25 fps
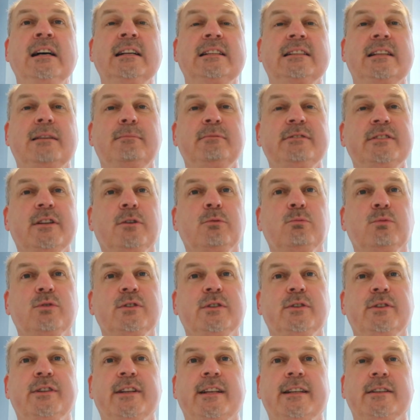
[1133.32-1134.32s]
Let me know what
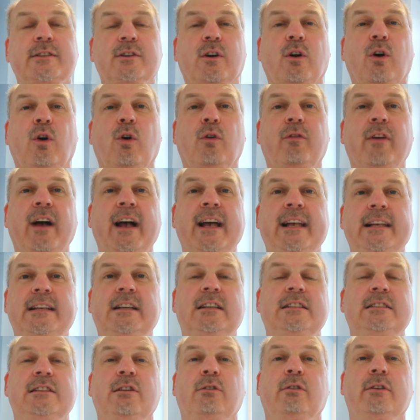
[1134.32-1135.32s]
you think of
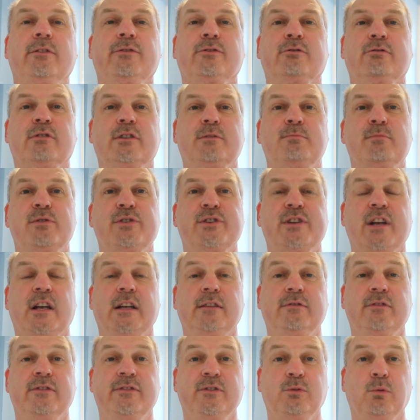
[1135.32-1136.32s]
a live Christmas
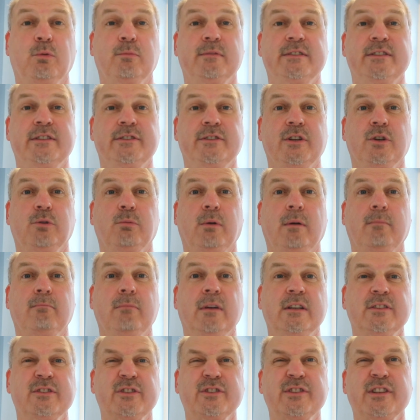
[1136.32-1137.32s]
shave if you want me to do
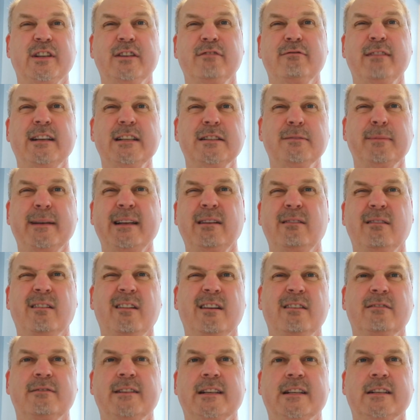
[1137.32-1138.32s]
one. As I say, around about
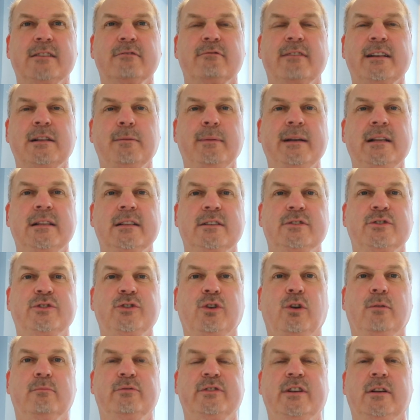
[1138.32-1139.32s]

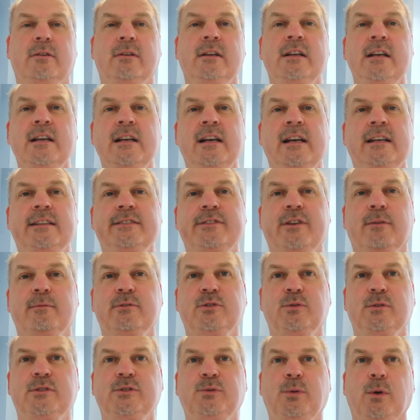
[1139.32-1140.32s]
lunchtime, so anytime
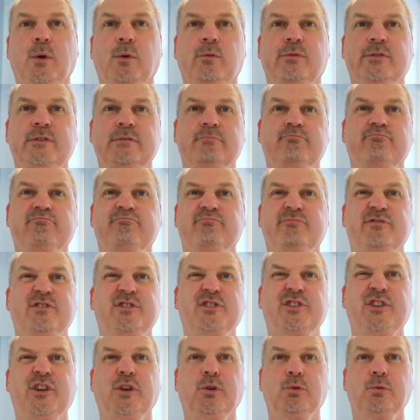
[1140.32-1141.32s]
between 12 and
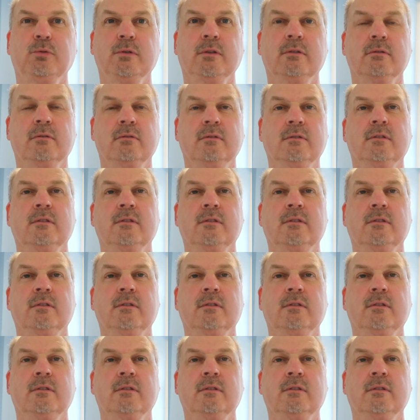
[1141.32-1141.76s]
2.